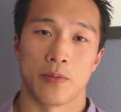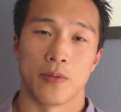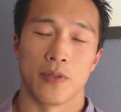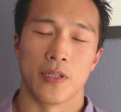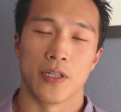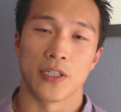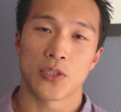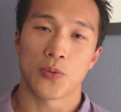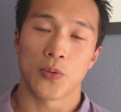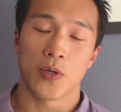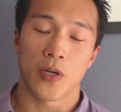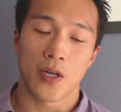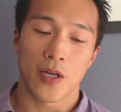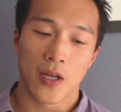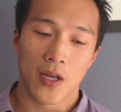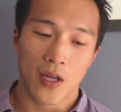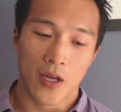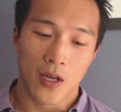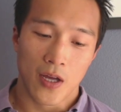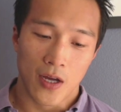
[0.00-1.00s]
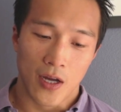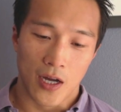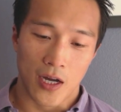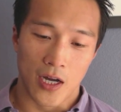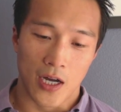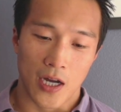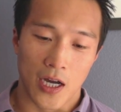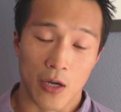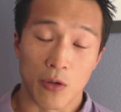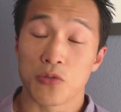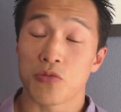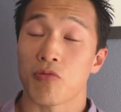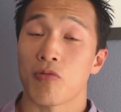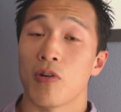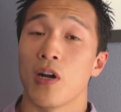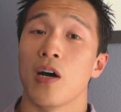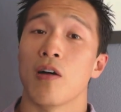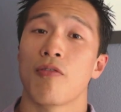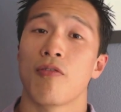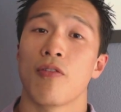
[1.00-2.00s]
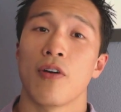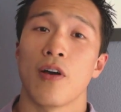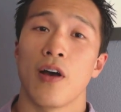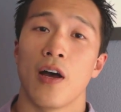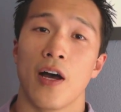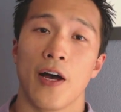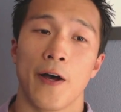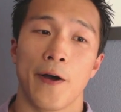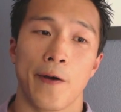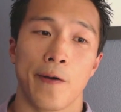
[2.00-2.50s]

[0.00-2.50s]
Let's put it this way. It was rough.